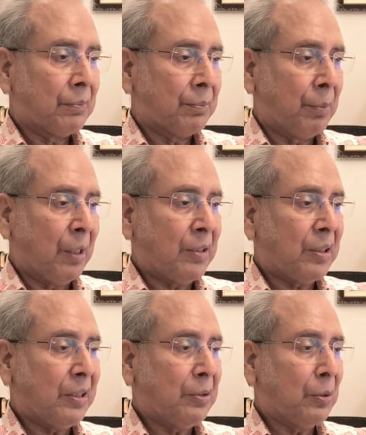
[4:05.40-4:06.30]

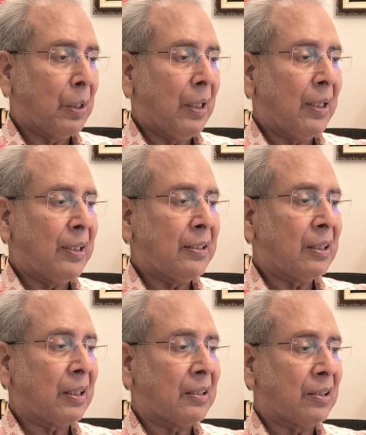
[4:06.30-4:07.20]
Bloodshed Yoga
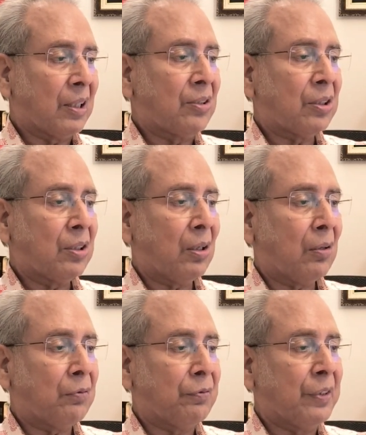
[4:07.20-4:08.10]
is a conjunction
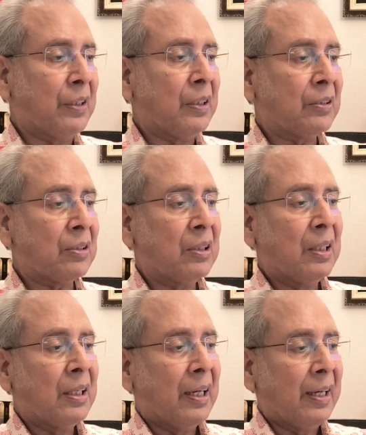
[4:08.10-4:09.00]
of
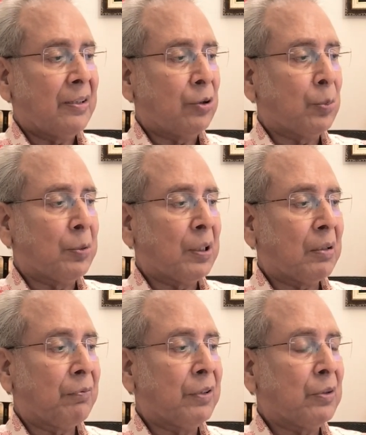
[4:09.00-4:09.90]
Venus and
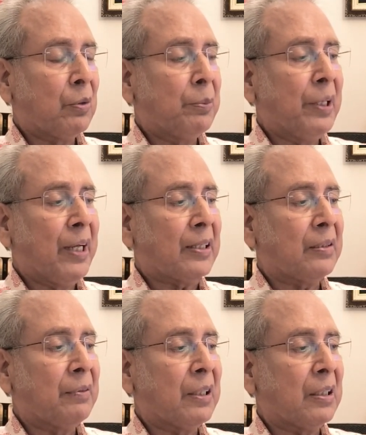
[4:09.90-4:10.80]
Jupiter which will be
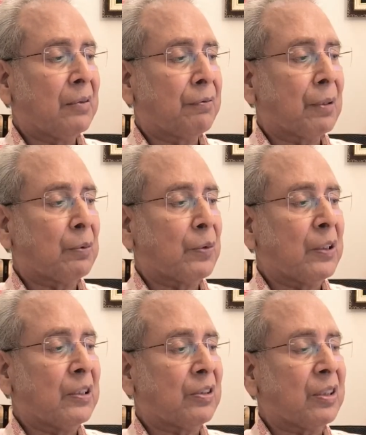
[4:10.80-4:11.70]
activated from
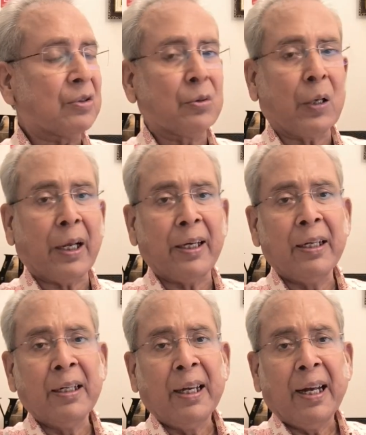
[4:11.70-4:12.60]
26th
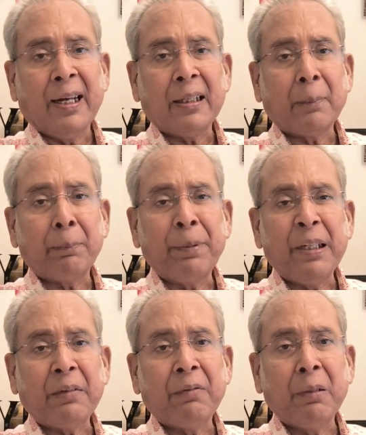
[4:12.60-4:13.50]
July and the
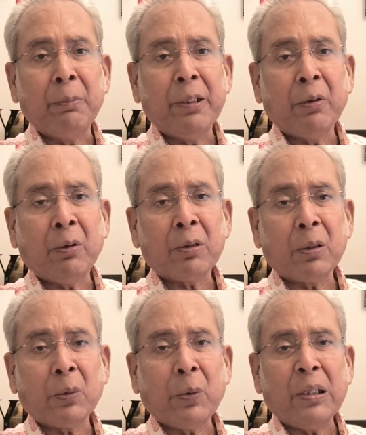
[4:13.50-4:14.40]
peak will be on
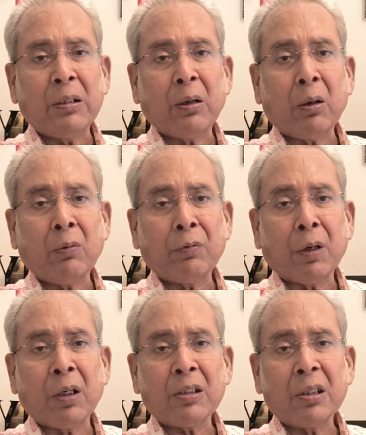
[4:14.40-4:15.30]
the 12th of
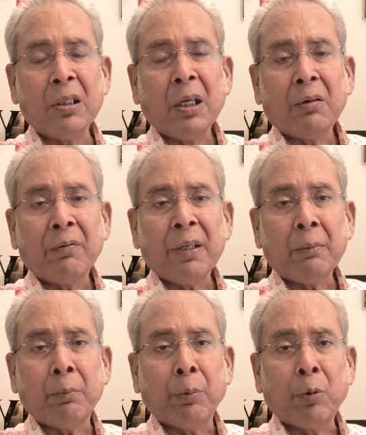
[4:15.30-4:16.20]
August
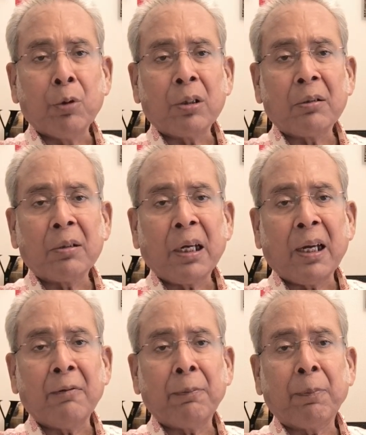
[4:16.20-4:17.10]
when both
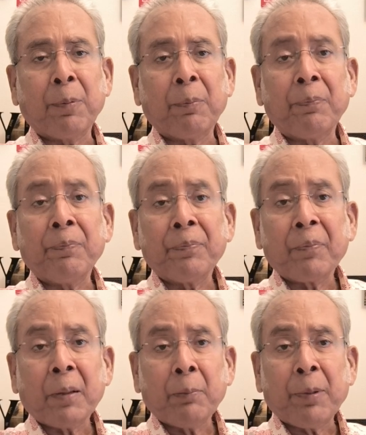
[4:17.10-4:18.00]
have
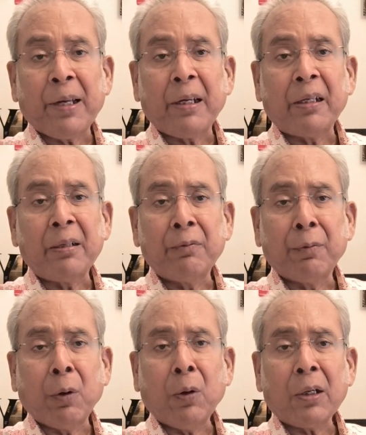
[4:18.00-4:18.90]
planetary
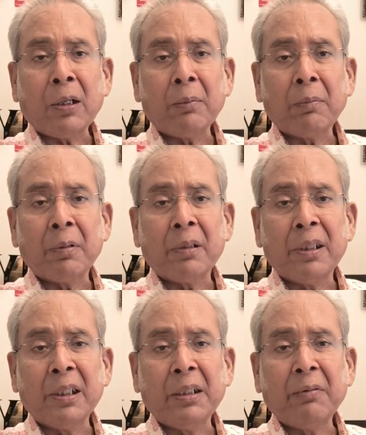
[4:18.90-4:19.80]
war and
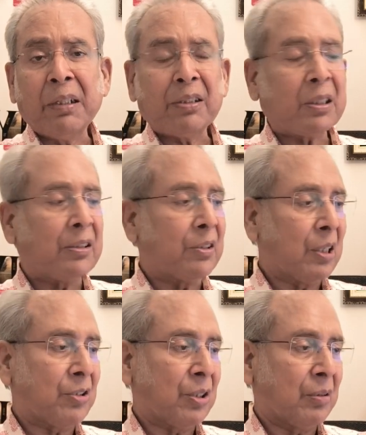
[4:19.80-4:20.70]
degree-wise
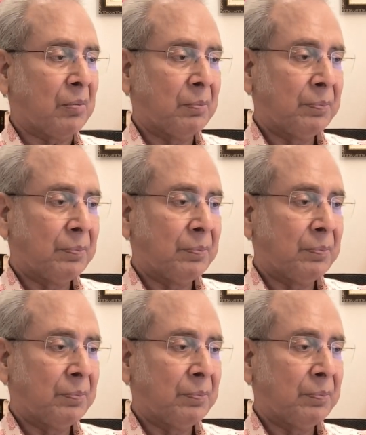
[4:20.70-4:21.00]
conjunction.